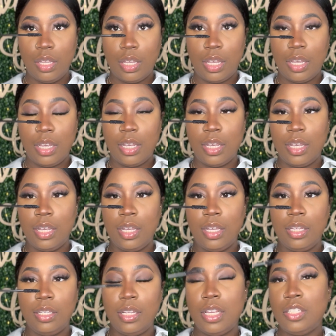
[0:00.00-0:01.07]

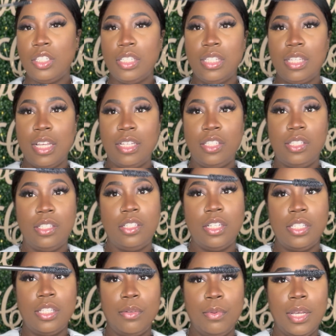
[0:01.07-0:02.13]
And it's
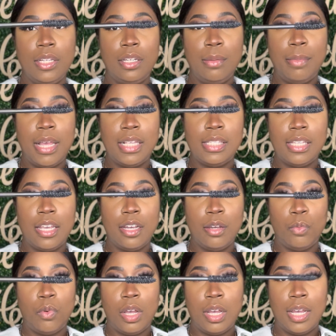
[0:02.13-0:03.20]
just a regular
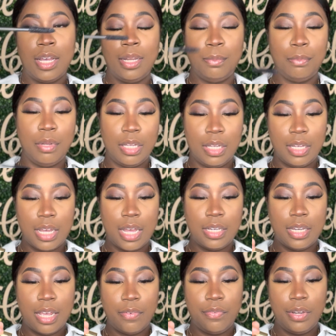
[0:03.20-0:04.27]
mascara wand, but I
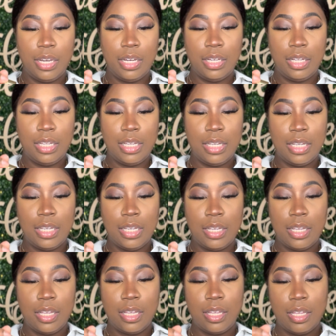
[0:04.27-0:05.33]
definitely
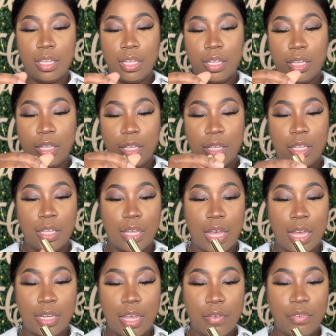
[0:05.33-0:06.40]

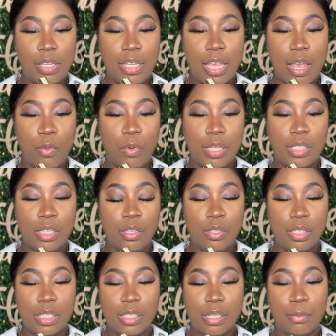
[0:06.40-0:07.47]
I definitely can't wait to
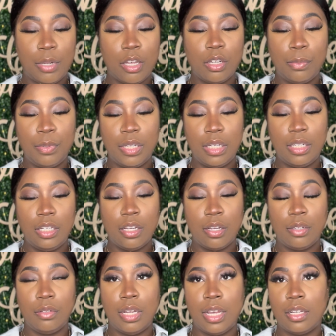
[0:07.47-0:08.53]
use this. I'm not gonna put any
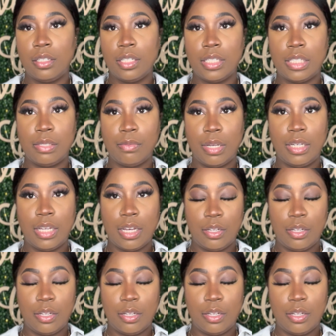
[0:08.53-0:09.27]
on now because right now